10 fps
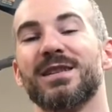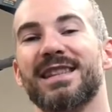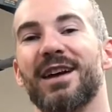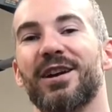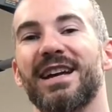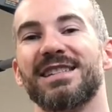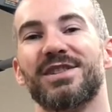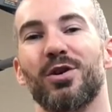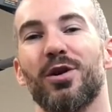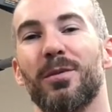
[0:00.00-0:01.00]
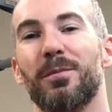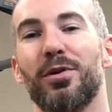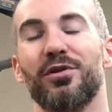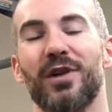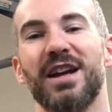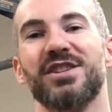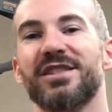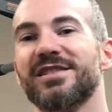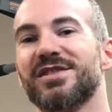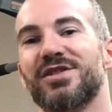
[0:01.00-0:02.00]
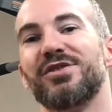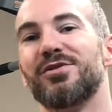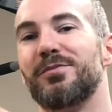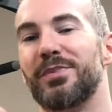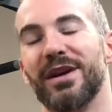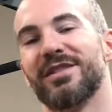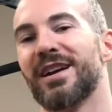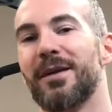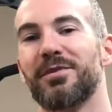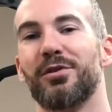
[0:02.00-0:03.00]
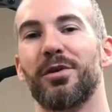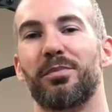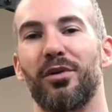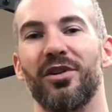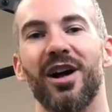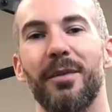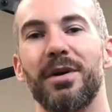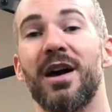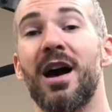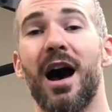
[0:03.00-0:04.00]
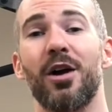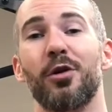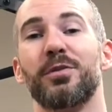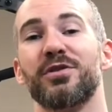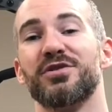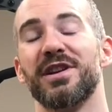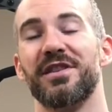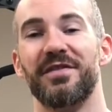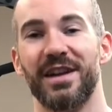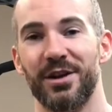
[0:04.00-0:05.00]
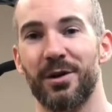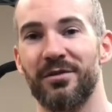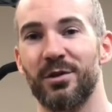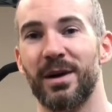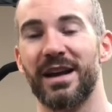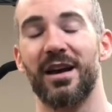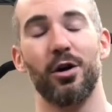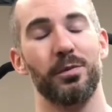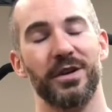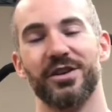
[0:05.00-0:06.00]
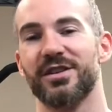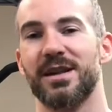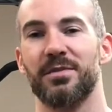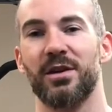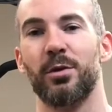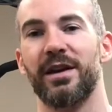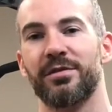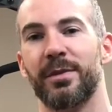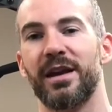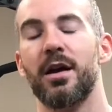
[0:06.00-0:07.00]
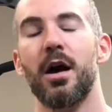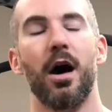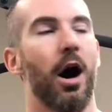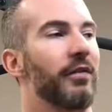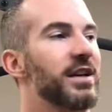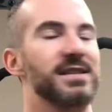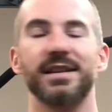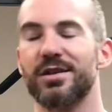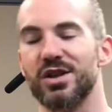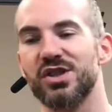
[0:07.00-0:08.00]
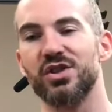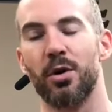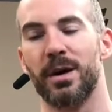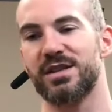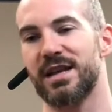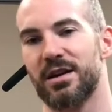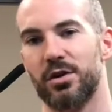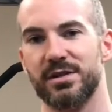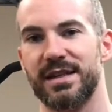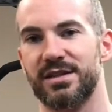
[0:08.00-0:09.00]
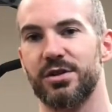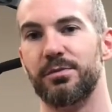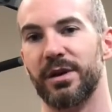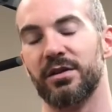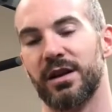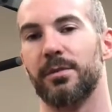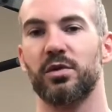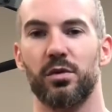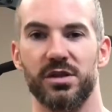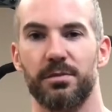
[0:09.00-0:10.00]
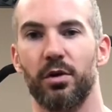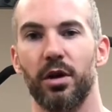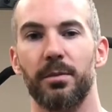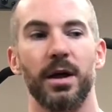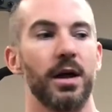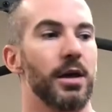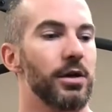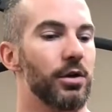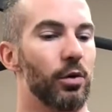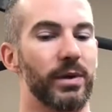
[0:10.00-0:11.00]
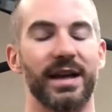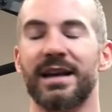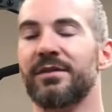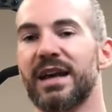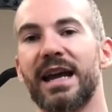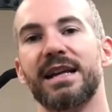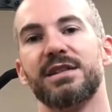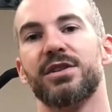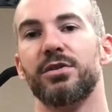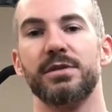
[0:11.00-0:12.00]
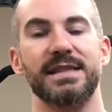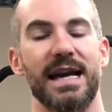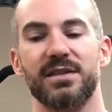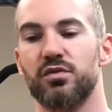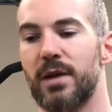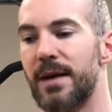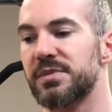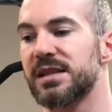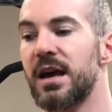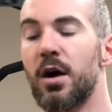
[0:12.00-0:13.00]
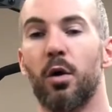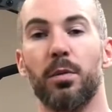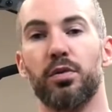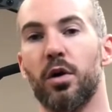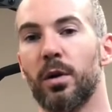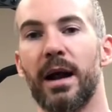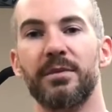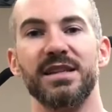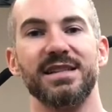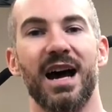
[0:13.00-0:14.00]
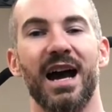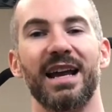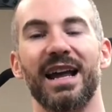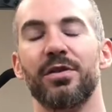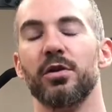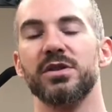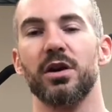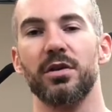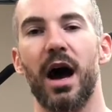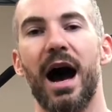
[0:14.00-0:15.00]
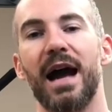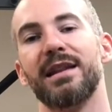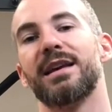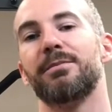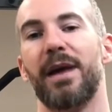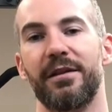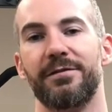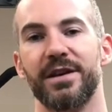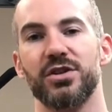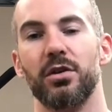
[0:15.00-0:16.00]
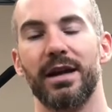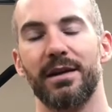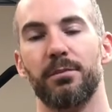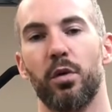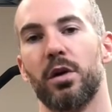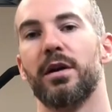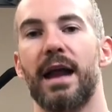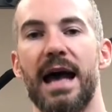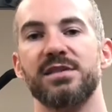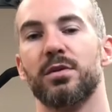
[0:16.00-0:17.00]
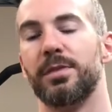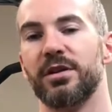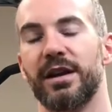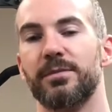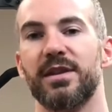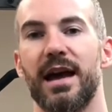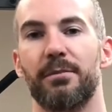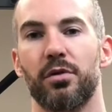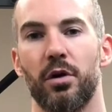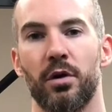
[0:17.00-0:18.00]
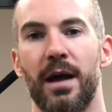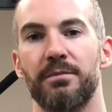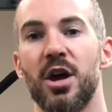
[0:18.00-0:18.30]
There is your progressions to building up to a pull-up. I hope you enjoyed the video, everybody. I hope you took something away from it. Obviously, there's so much that goes into building up towards a pull-up. You know, we didn't even get into sets, reps, or program design, and those are highly beneficial and important as we're building up to that program.